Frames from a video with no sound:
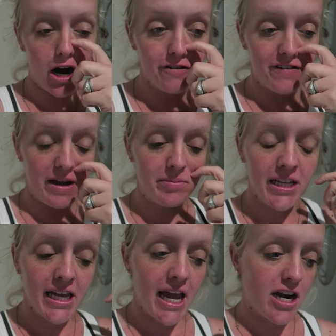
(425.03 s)
our
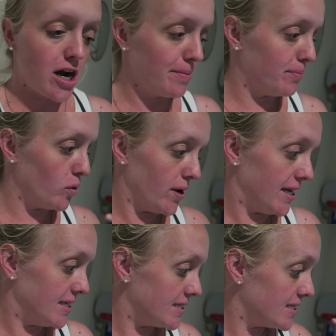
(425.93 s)
family and our I
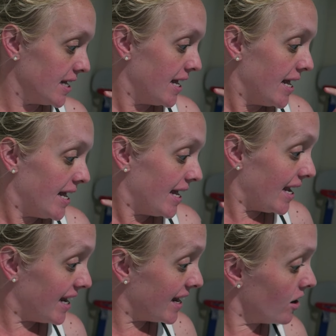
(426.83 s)
boys
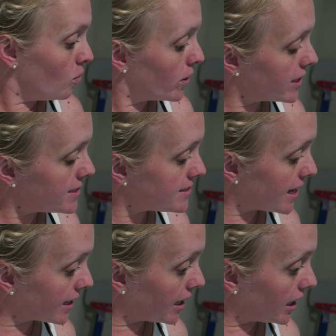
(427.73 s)
eating. Where is
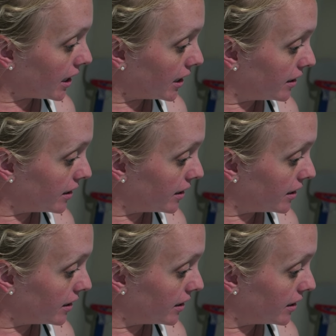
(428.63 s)
that key?